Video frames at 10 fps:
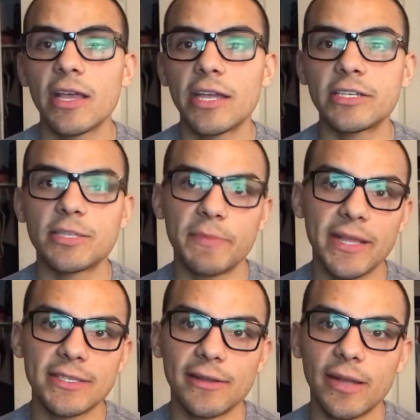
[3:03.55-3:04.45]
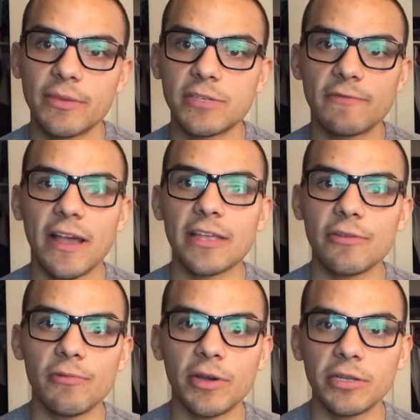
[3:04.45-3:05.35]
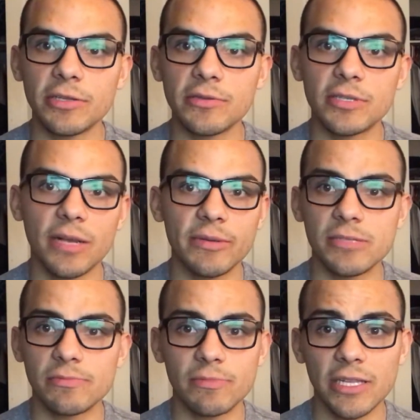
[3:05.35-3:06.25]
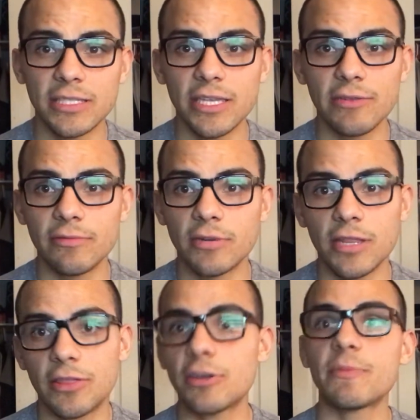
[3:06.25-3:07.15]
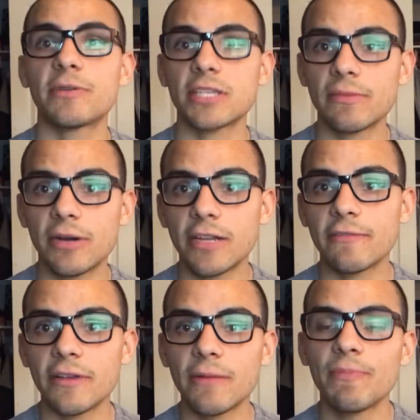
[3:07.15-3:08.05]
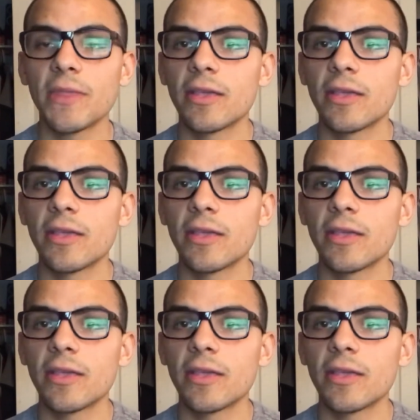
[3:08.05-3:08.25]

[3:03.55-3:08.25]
It just depends on how much fat you want to lose, how much, let's say you were at 30% body fat,